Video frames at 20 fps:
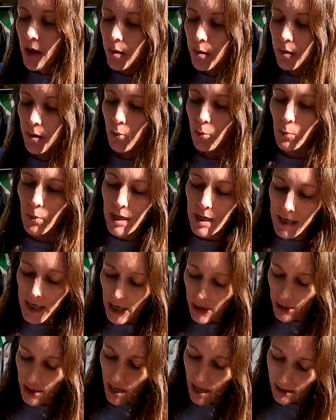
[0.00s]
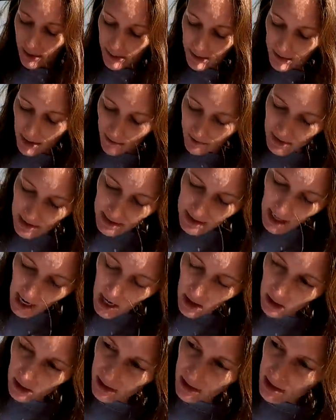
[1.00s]
So we carry a seven
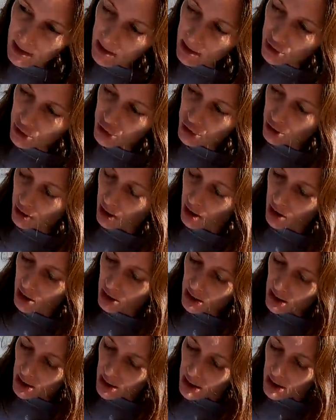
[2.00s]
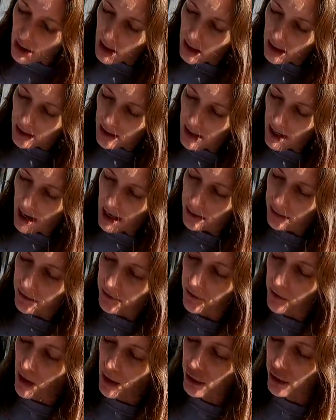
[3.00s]
gallon jug that has
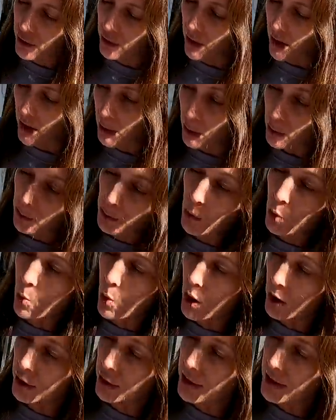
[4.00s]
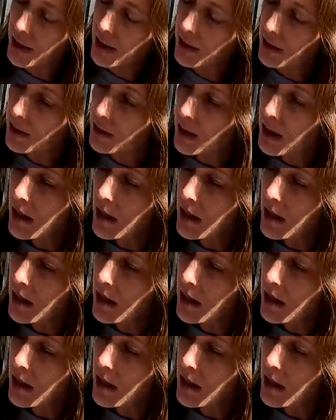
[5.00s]
fresh potable water in it.